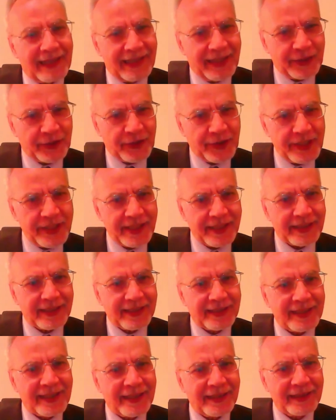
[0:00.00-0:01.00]

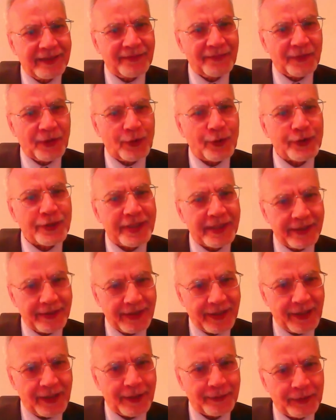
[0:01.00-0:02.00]
electricity or
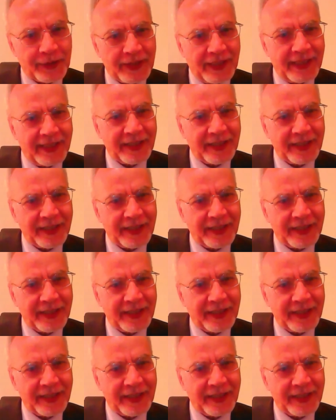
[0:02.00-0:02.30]
zero carbon